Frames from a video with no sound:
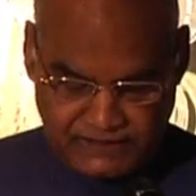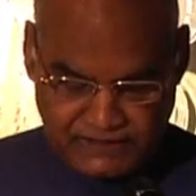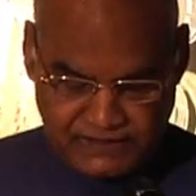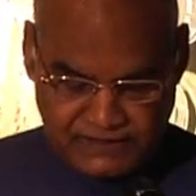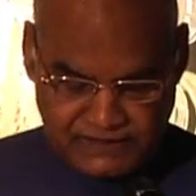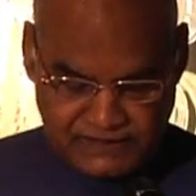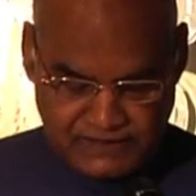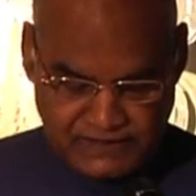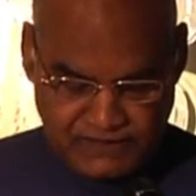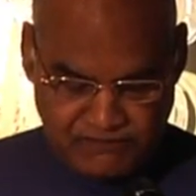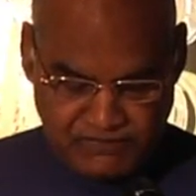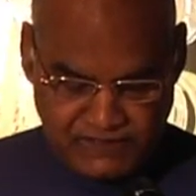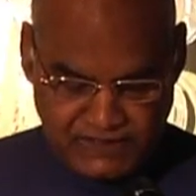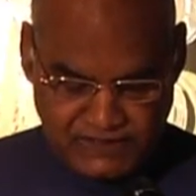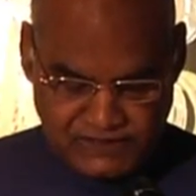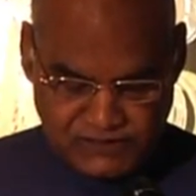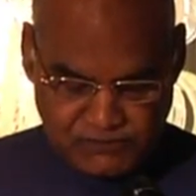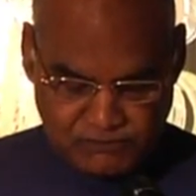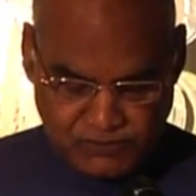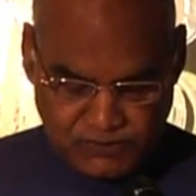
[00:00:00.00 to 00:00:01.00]
there is
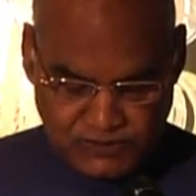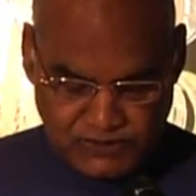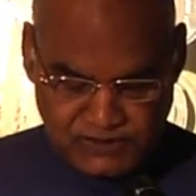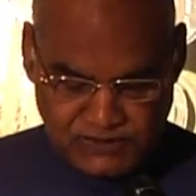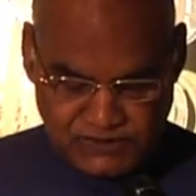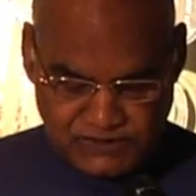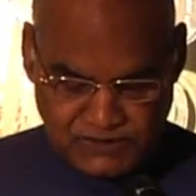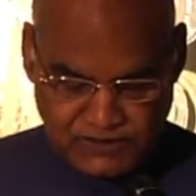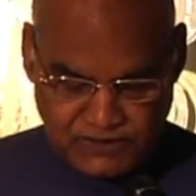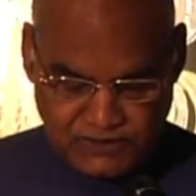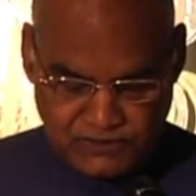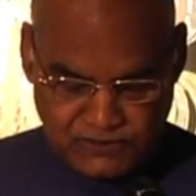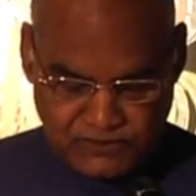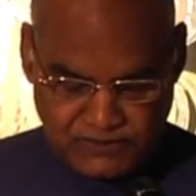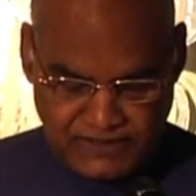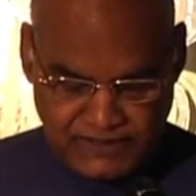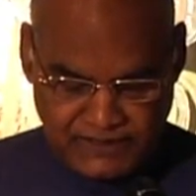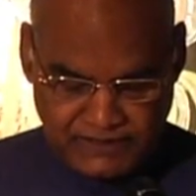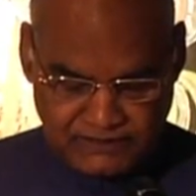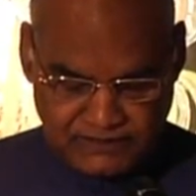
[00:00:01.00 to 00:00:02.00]
immense potential to
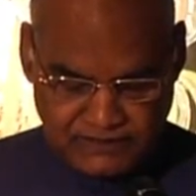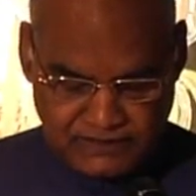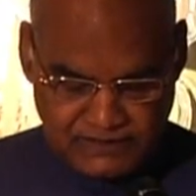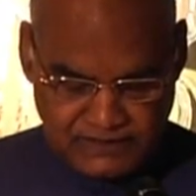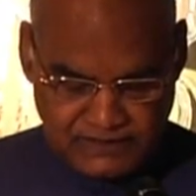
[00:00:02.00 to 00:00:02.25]
take the